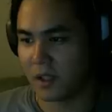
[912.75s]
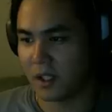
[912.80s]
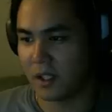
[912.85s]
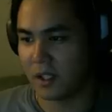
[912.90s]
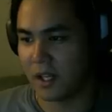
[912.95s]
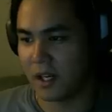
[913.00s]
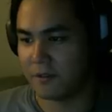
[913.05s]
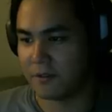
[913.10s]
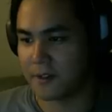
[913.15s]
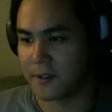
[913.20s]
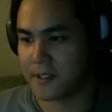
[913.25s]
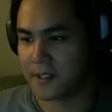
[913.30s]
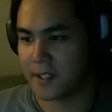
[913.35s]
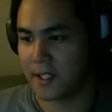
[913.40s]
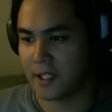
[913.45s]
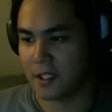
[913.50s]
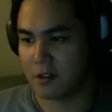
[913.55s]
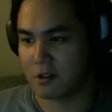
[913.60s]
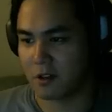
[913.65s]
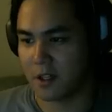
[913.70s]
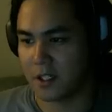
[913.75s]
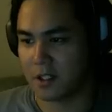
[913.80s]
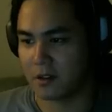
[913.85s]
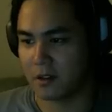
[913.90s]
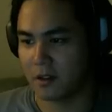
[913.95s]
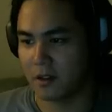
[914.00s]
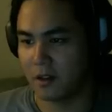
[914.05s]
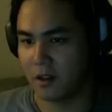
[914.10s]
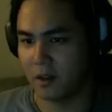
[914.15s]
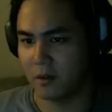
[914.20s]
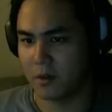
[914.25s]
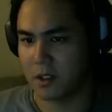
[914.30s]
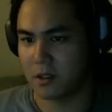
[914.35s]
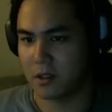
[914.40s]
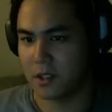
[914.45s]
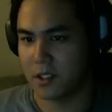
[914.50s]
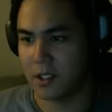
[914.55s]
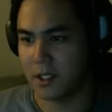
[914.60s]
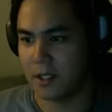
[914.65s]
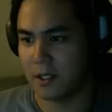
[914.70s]
Now for the second treasure, which
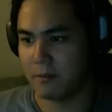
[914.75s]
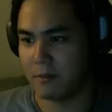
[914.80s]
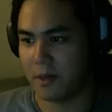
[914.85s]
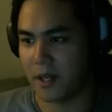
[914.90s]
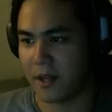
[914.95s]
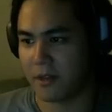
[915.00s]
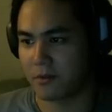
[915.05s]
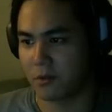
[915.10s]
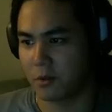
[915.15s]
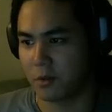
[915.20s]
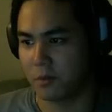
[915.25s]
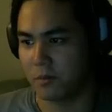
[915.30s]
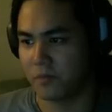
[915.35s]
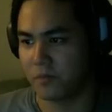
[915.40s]
is in the bathroom.